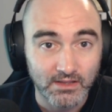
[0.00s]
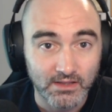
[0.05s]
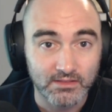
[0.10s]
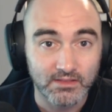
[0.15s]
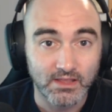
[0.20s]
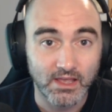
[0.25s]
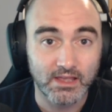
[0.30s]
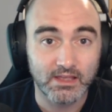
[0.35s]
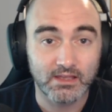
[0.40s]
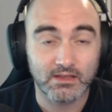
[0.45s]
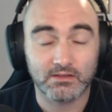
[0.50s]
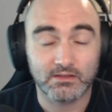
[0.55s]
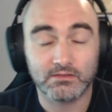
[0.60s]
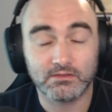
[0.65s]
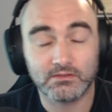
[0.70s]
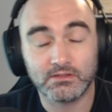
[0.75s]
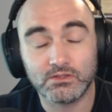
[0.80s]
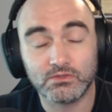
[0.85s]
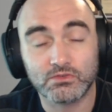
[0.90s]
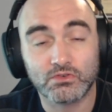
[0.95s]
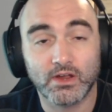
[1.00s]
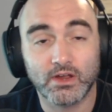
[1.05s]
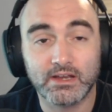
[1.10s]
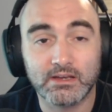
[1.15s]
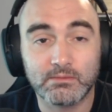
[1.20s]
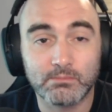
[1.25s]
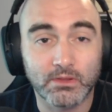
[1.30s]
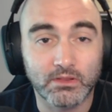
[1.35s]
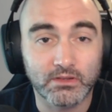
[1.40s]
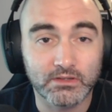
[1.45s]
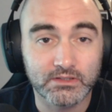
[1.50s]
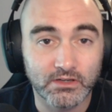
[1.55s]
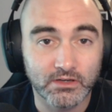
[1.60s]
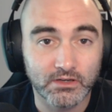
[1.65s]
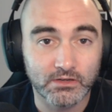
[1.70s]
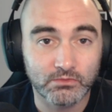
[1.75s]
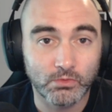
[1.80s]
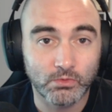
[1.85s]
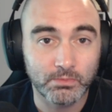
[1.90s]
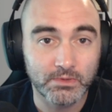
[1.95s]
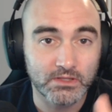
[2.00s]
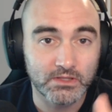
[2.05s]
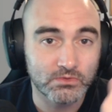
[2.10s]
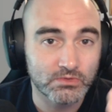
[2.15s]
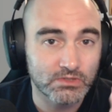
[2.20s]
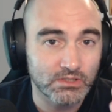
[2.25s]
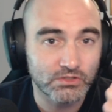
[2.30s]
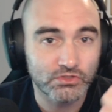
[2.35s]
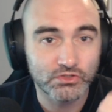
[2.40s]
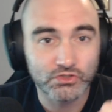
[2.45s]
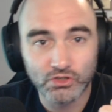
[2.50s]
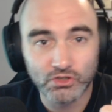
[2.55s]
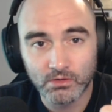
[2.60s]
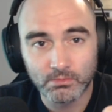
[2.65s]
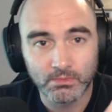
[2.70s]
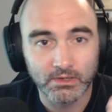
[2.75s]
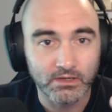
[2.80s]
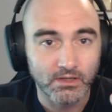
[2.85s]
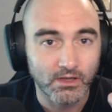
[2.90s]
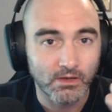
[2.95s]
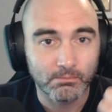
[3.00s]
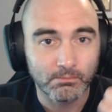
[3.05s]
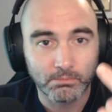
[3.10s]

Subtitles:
The Ukrainian military will be using German,